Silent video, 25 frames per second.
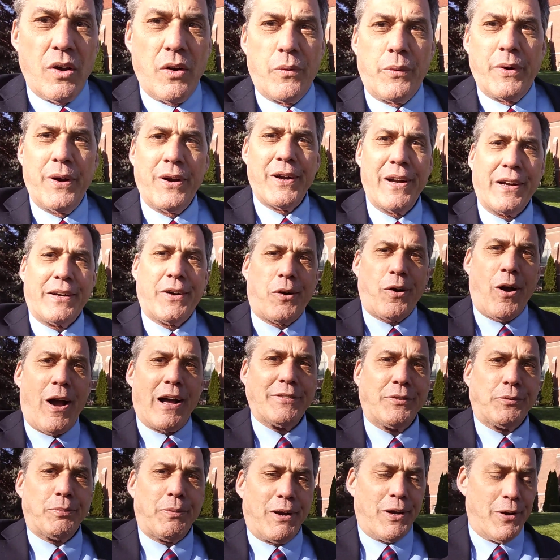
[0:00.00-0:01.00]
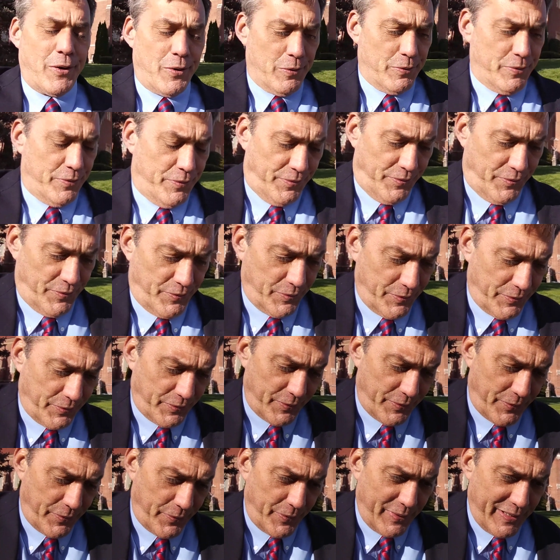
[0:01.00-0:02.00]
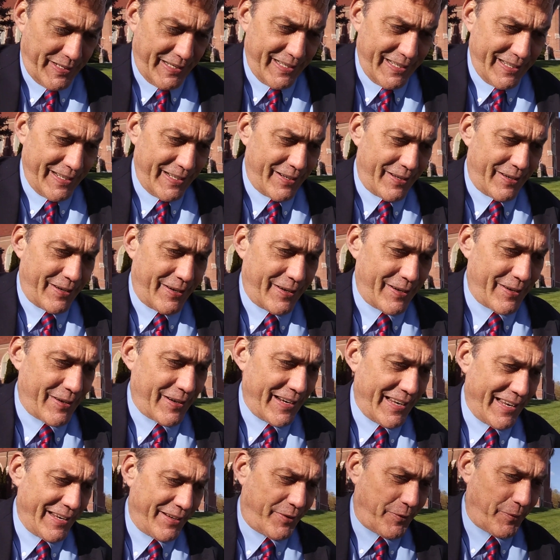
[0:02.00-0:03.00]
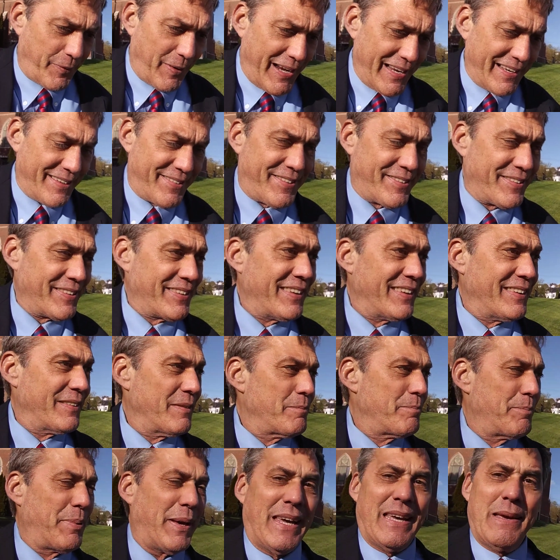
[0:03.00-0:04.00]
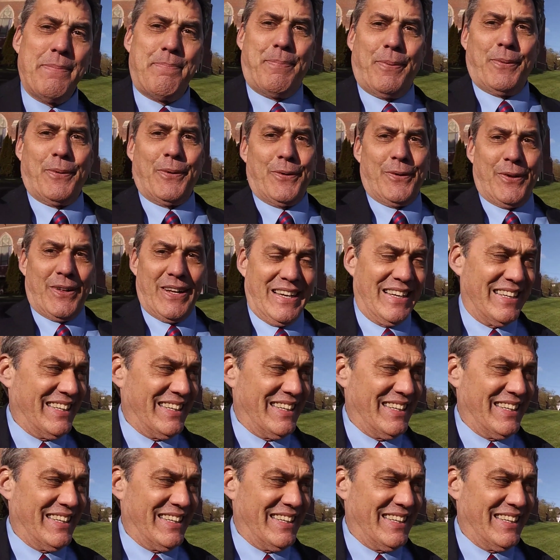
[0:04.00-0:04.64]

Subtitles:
We're at crossroads. We are a great people.